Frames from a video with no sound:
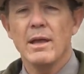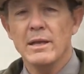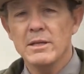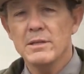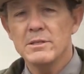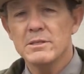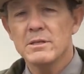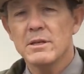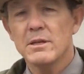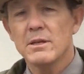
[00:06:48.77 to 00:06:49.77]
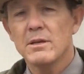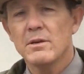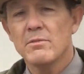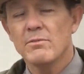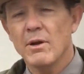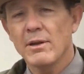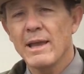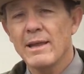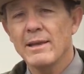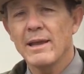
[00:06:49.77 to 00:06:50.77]
Is
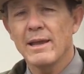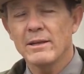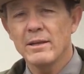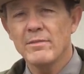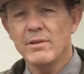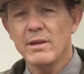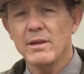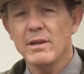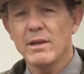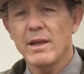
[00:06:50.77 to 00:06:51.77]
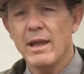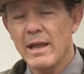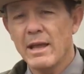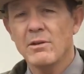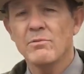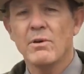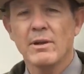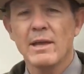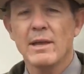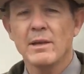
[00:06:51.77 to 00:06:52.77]
volcanic activity and
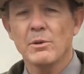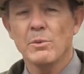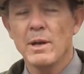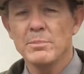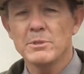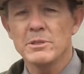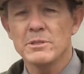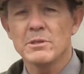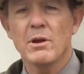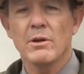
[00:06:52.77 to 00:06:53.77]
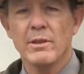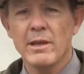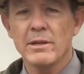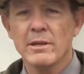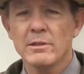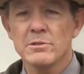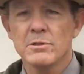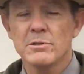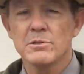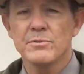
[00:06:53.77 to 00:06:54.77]
volcanic eruptions, are they in
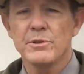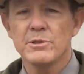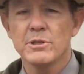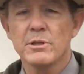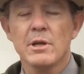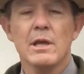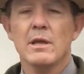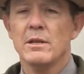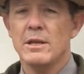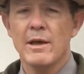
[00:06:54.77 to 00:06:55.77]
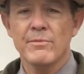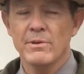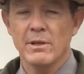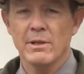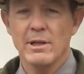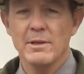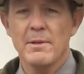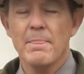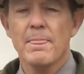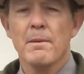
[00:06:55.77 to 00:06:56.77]
Yellowstone's future? Definitely.
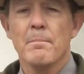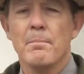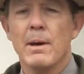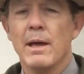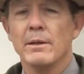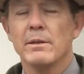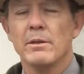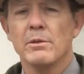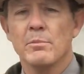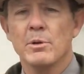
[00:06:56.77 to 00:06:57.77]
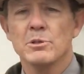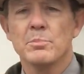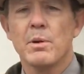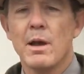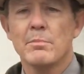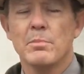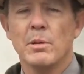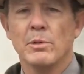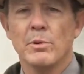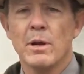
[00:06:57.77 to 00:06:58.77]
But the most
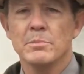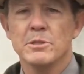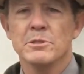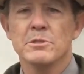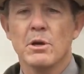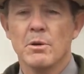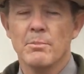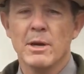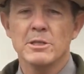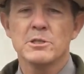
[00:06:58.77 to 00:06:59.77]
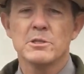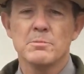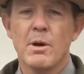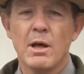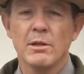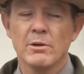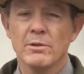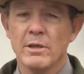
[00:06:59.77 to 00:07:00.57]
probable eruptions are much smaller